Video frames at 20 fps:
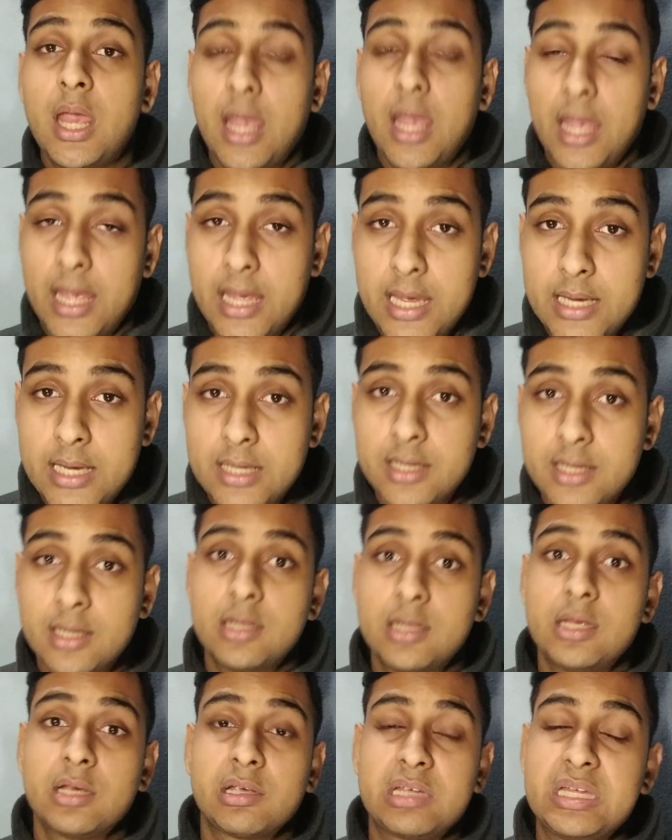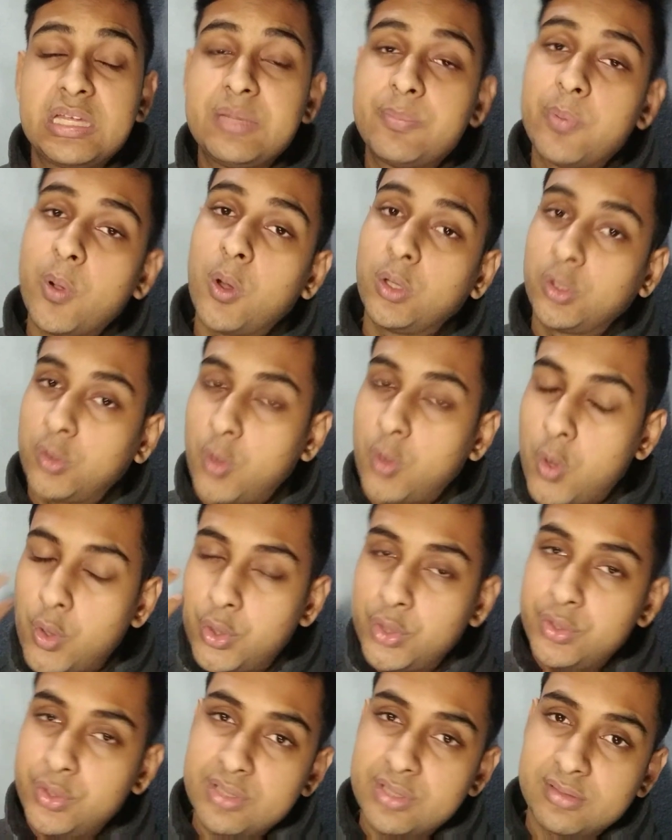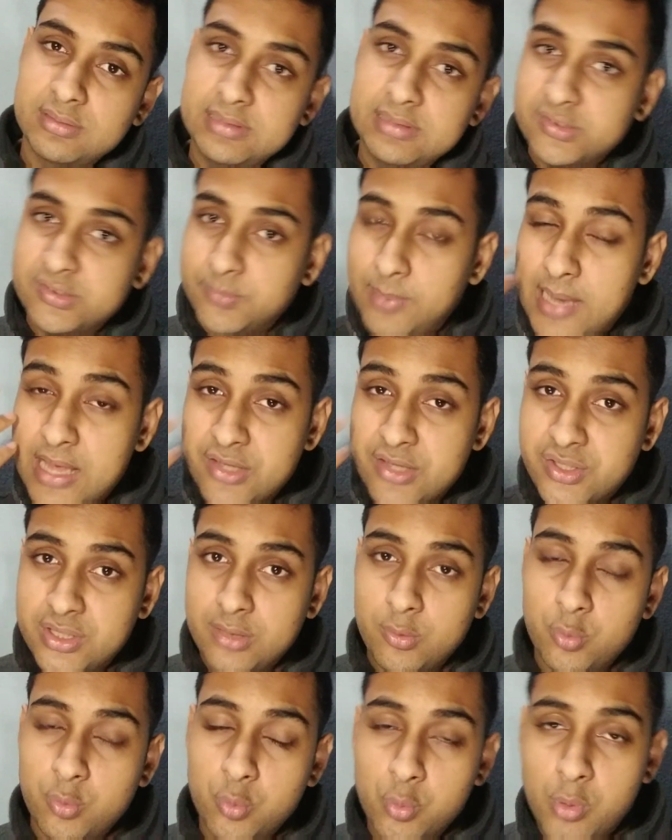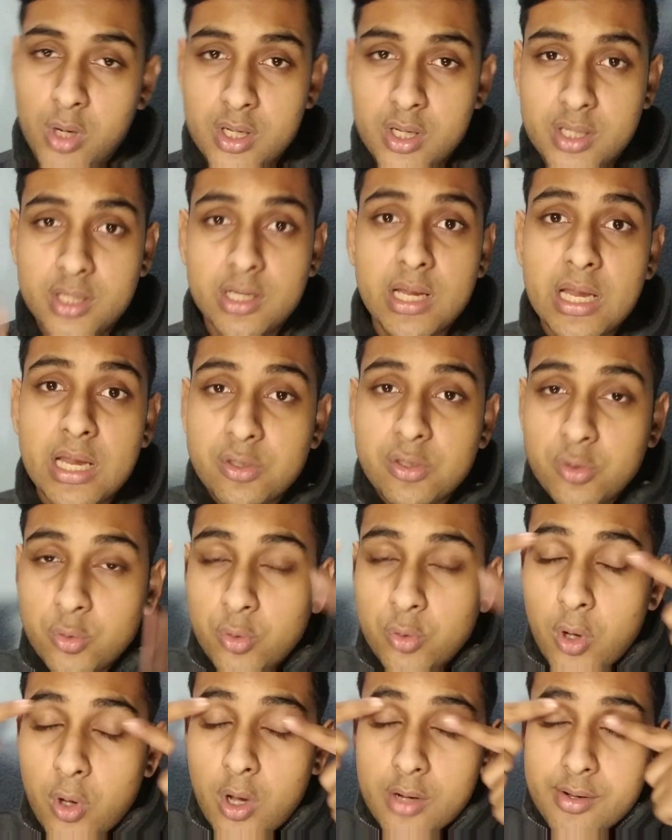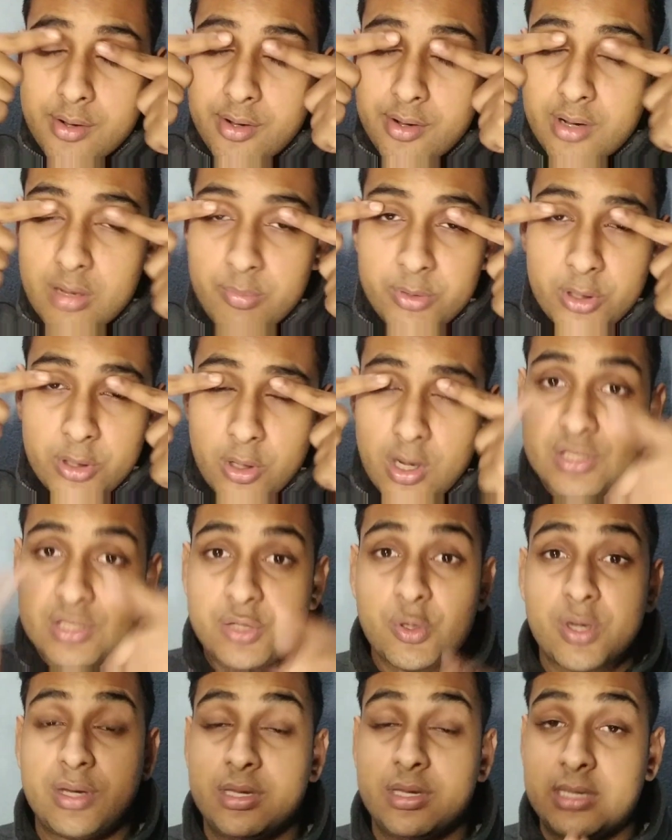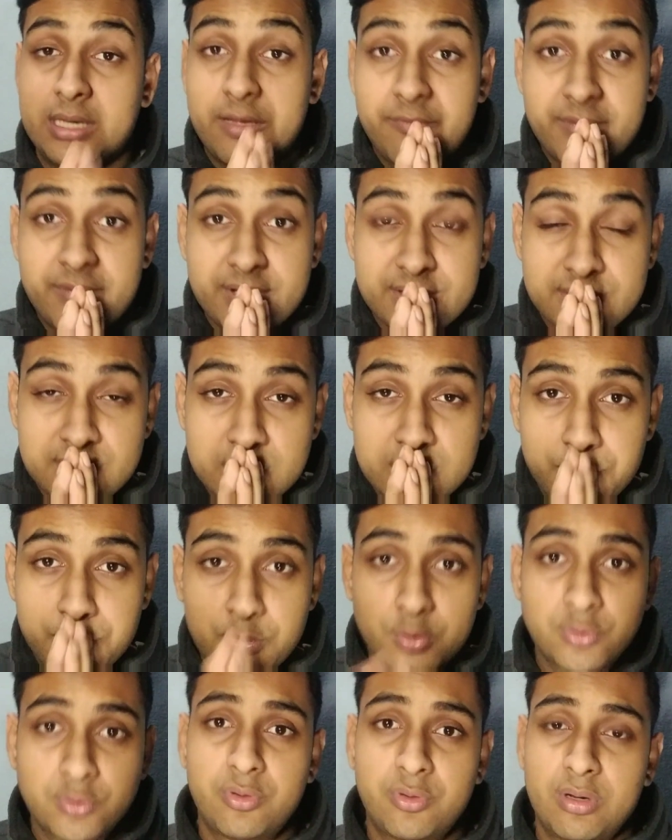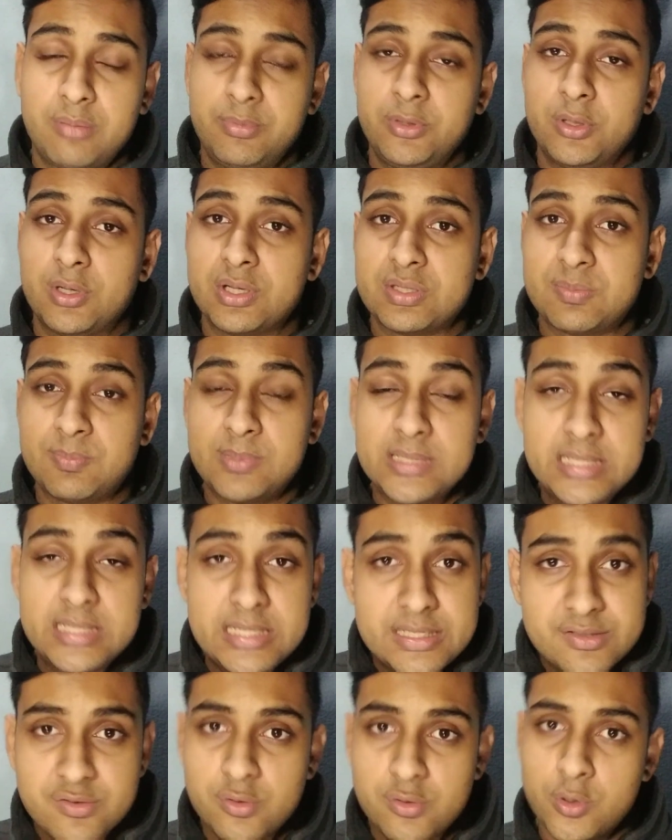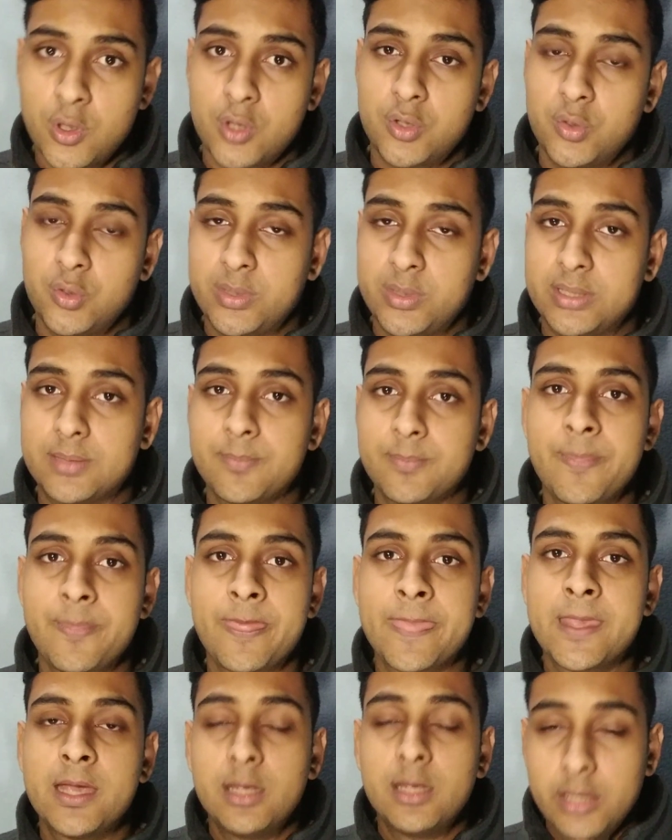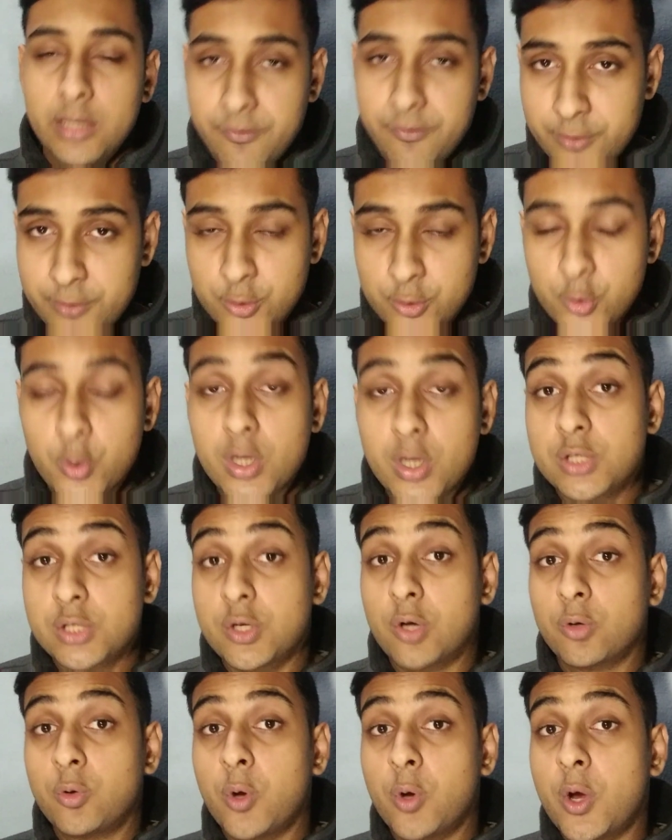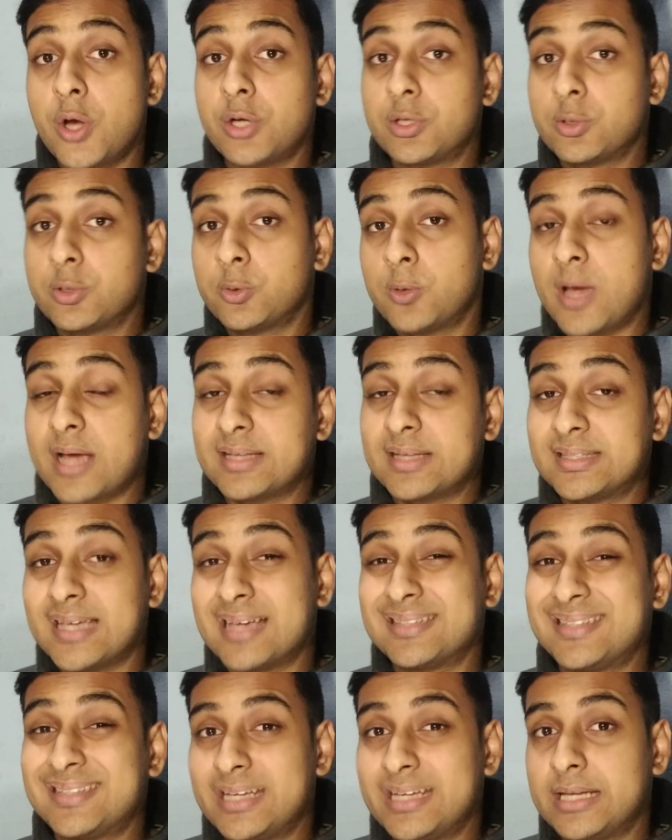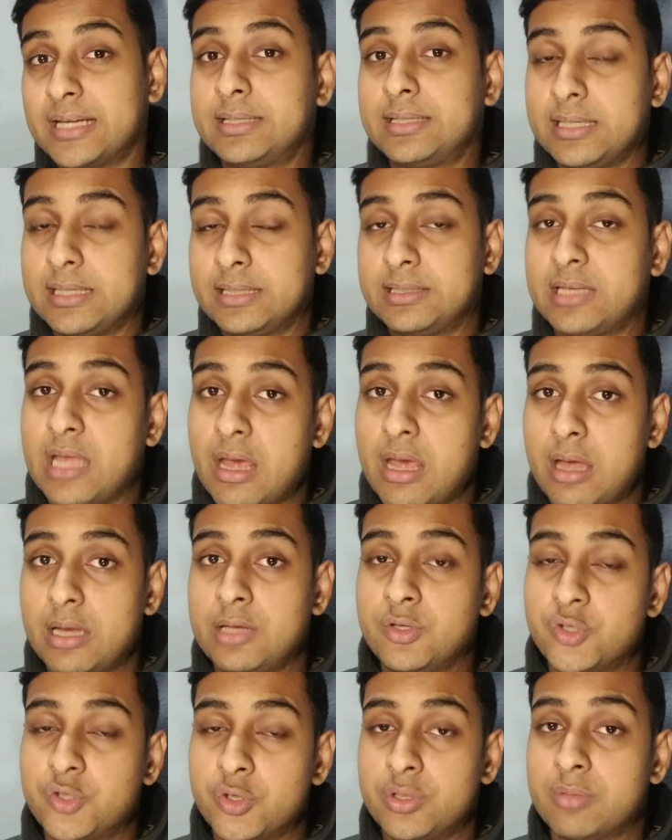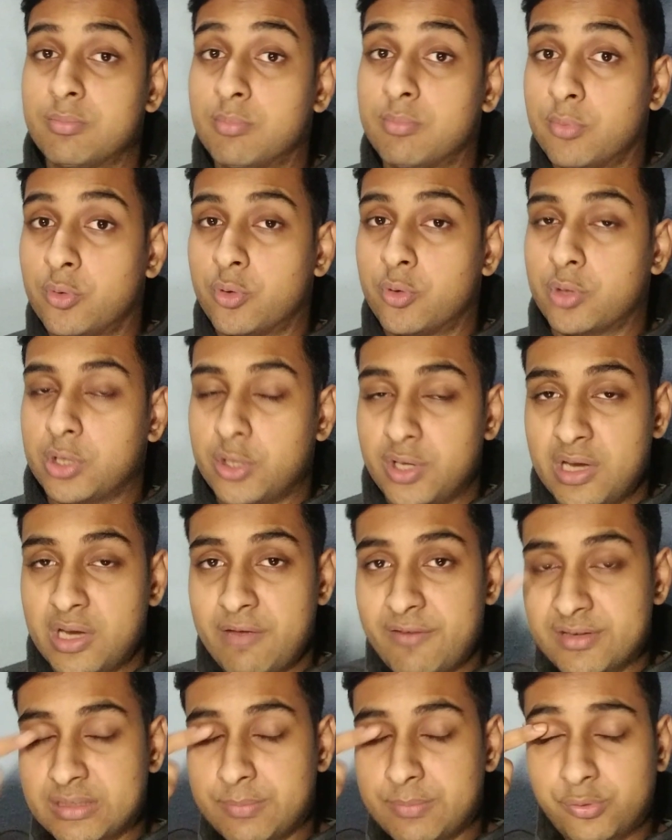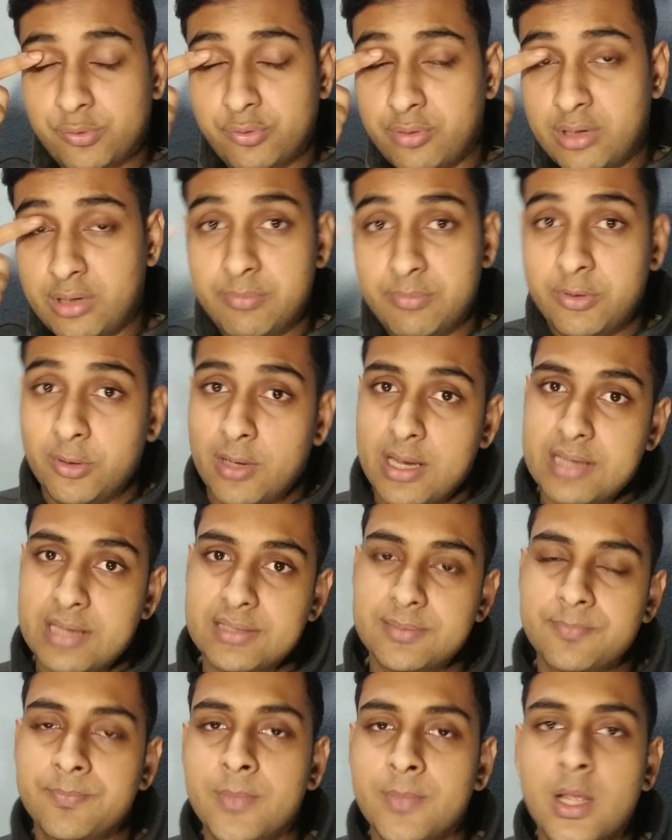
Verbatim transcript: and keep on continuously splashing water and do not rub your eyes you are never supposed to rub your eyes please do not do it if you do it you are going to exacerbate the injury more you're never supposed to rub your eyes